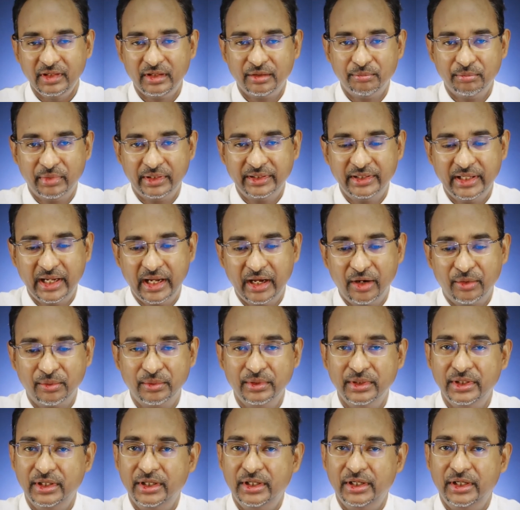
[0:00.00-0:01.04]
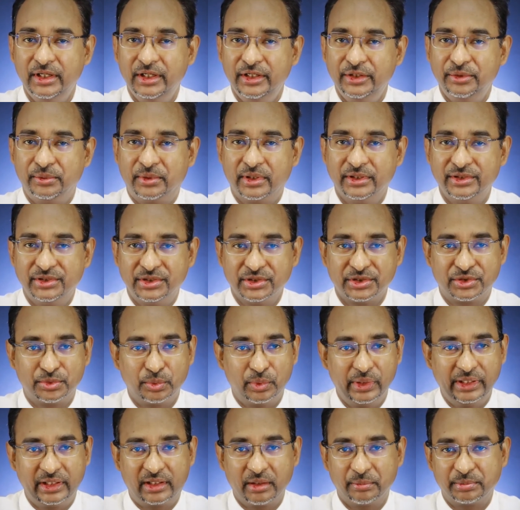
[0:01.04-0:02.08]
But now you can just
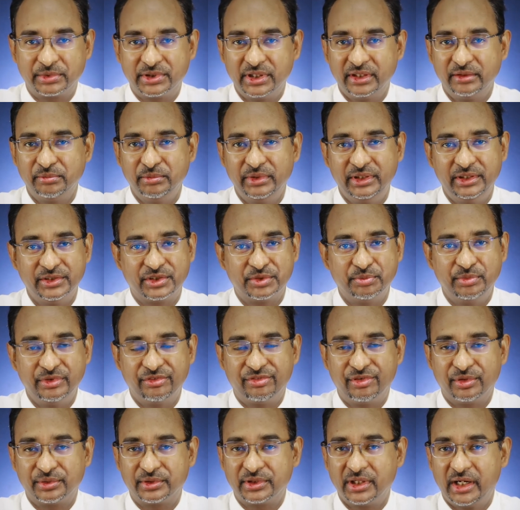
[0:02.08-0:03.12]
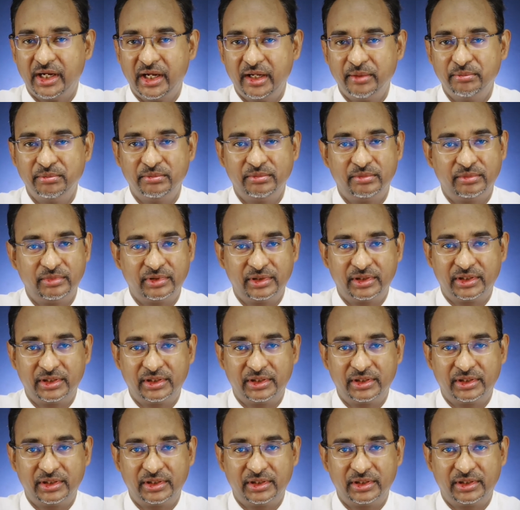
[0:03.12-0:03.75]
wake up 10 minutes before time,